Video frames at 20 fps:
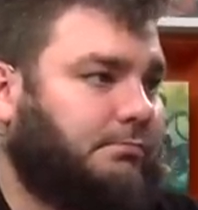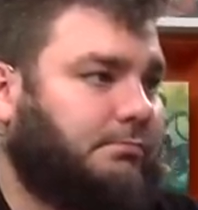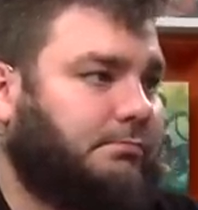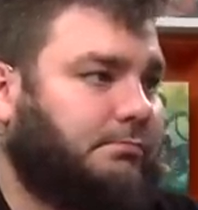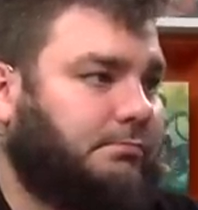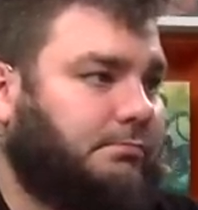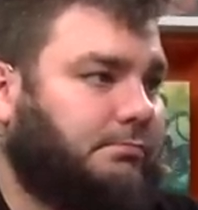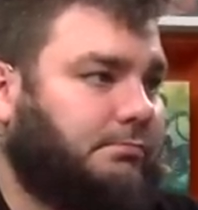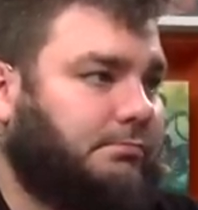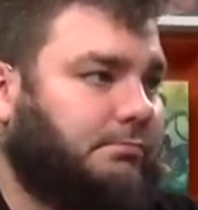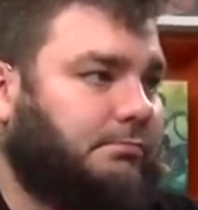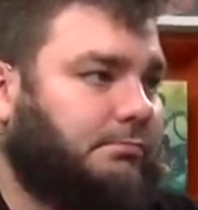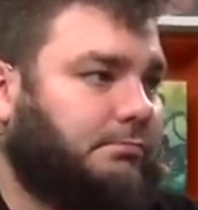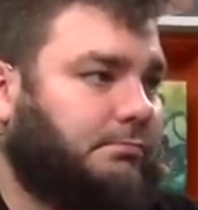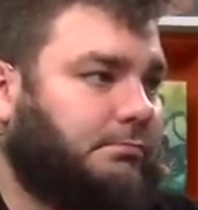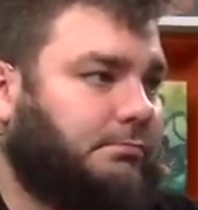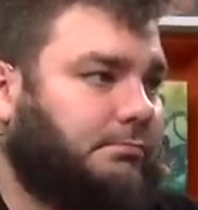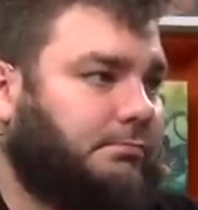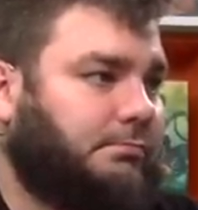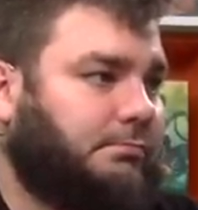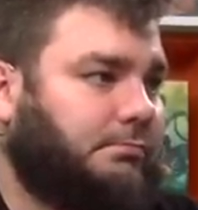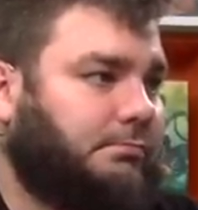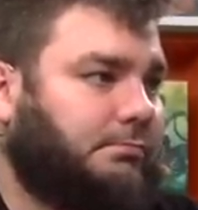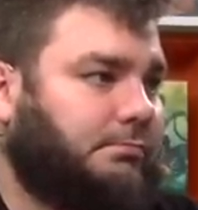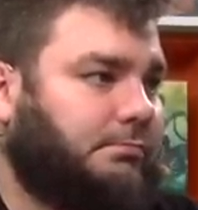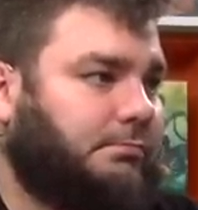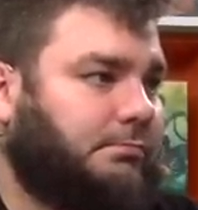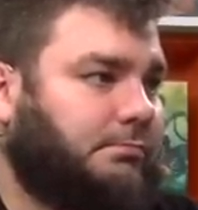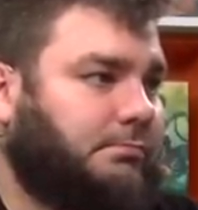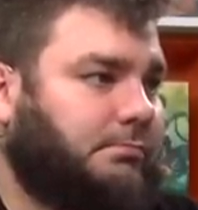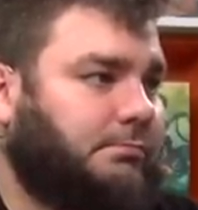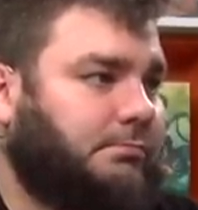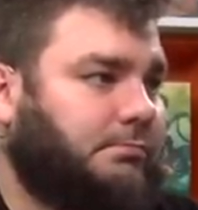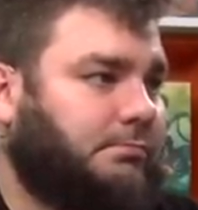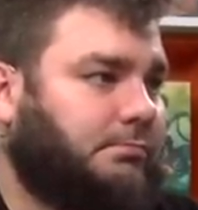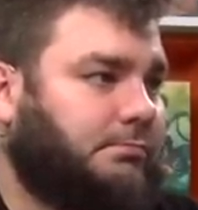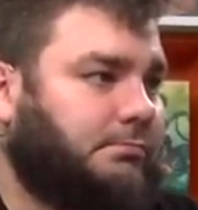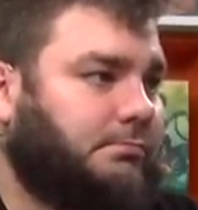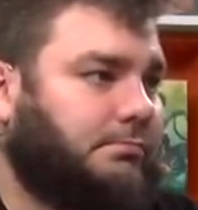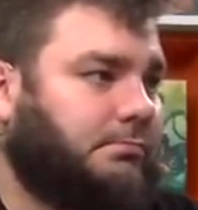
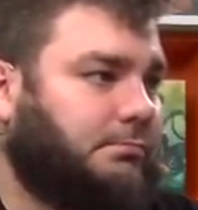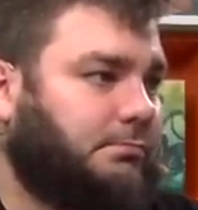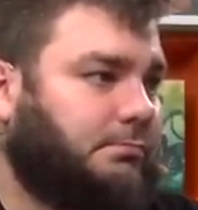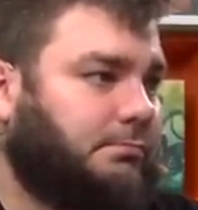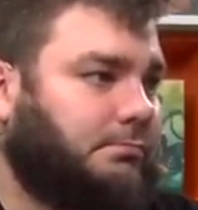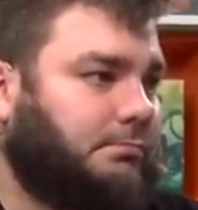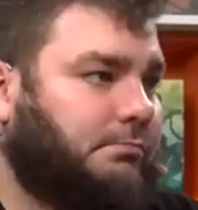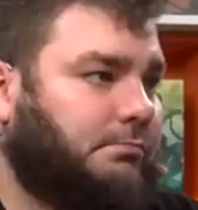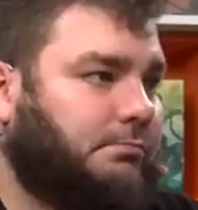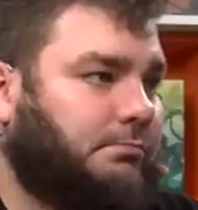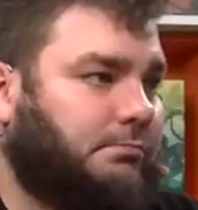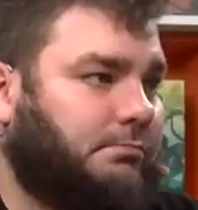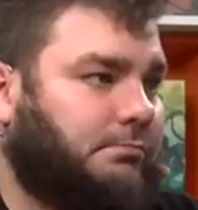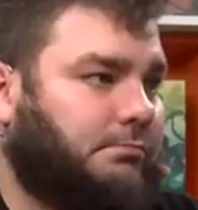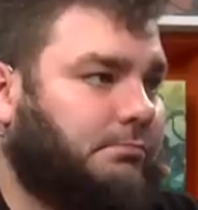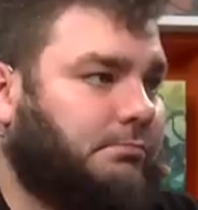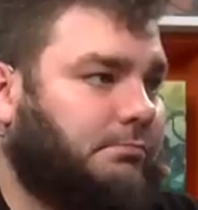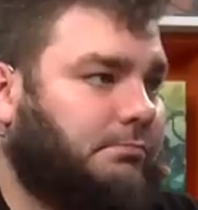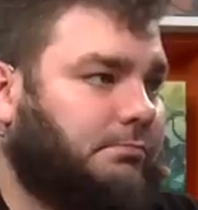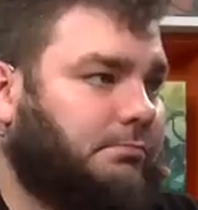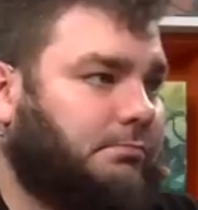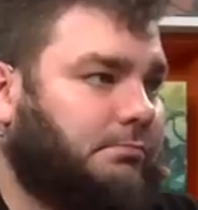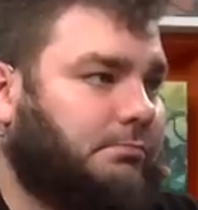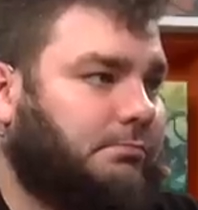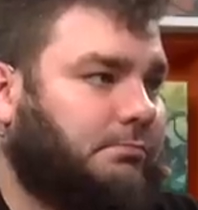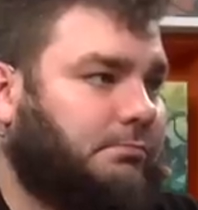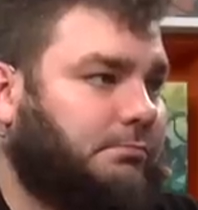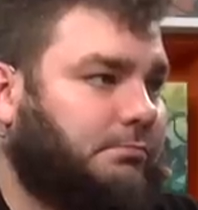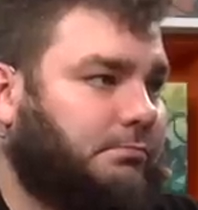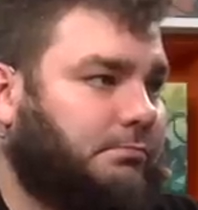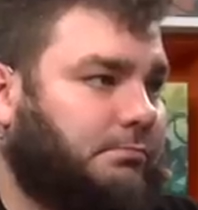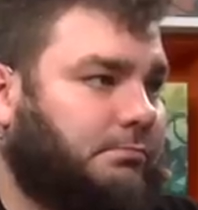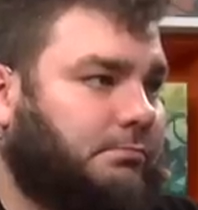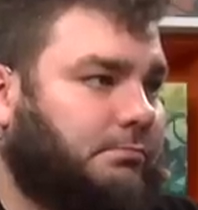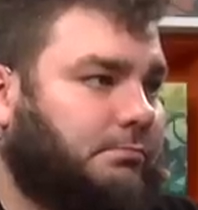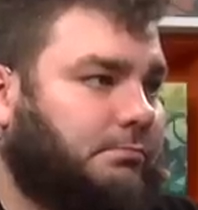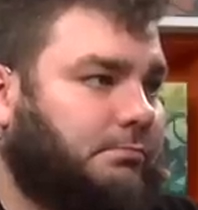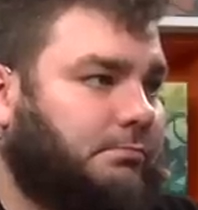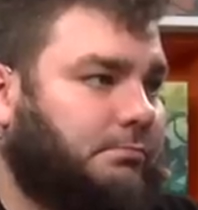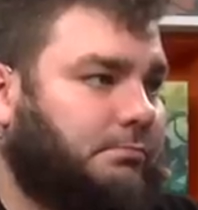
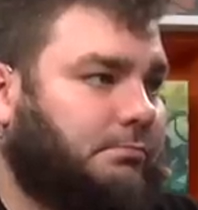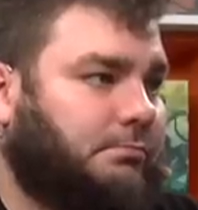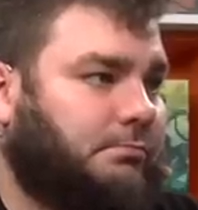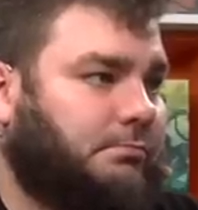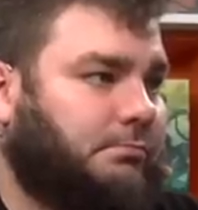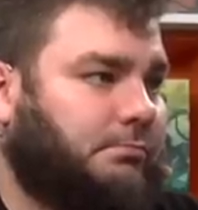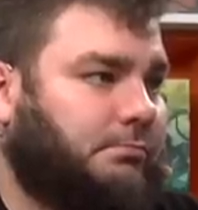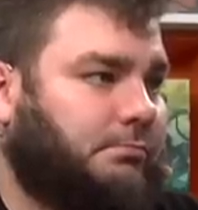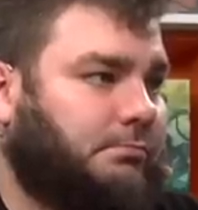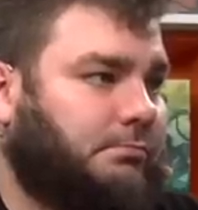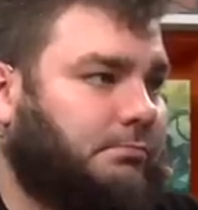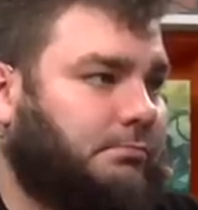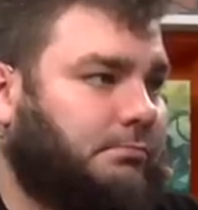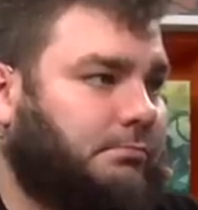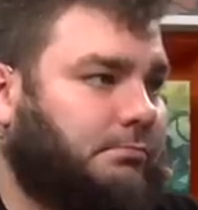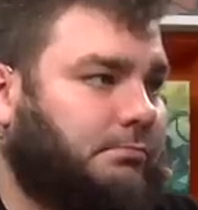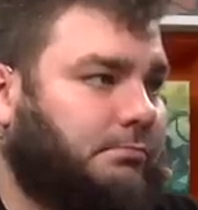[no speech]